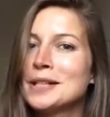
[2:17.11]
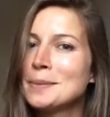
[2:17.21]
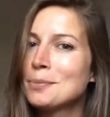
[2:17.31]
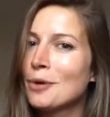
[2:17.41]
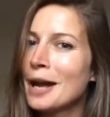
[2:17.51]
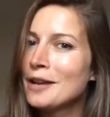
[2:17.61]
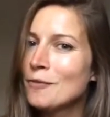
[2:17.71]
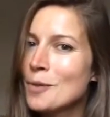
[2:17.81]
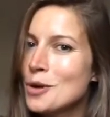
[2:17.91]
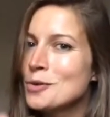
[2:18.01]
It's a
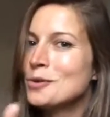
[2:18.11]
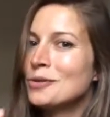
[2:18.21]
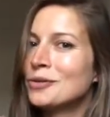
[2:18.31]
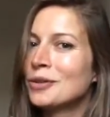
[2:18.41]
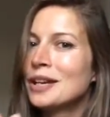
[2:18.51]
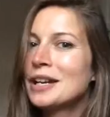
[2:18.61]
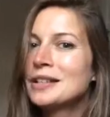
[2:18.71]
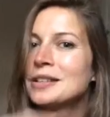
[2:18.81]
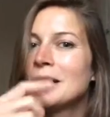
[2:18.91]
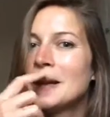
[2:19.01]
brave move
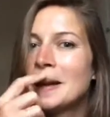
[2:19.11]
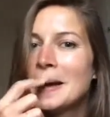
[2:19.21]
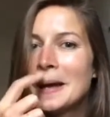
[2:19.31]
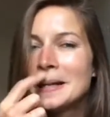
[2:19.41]
to